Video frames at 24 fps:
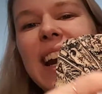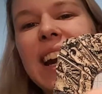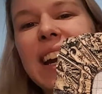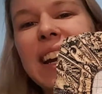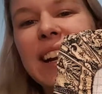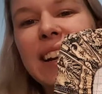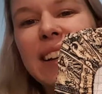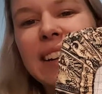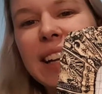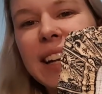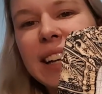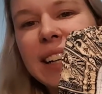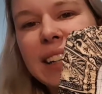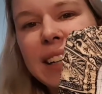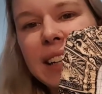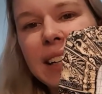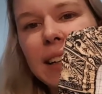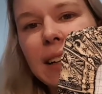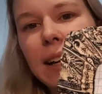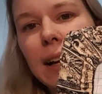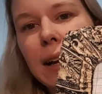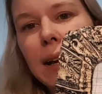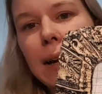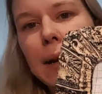And I like
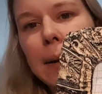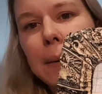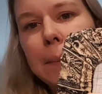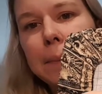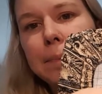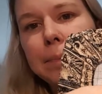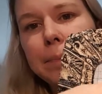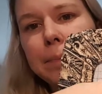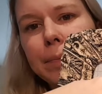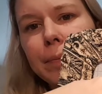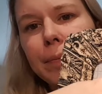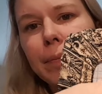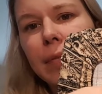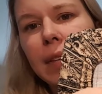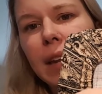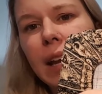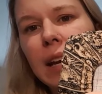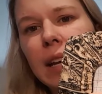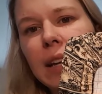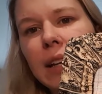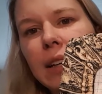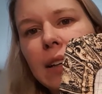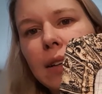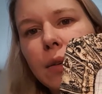it.
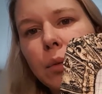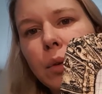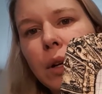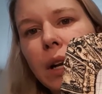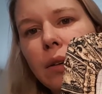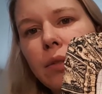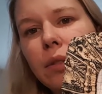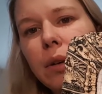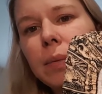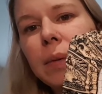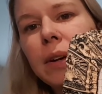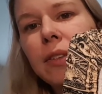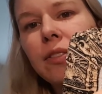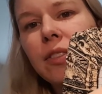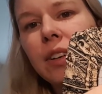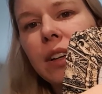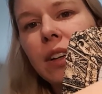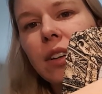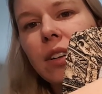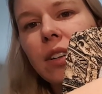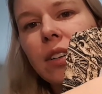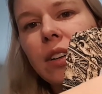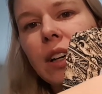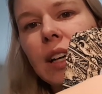When I run my
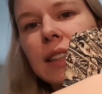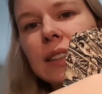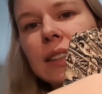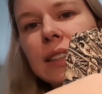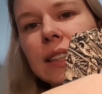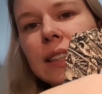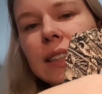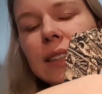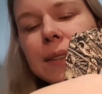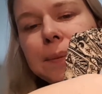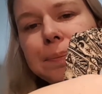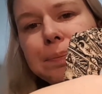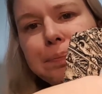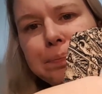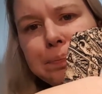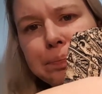finger across these,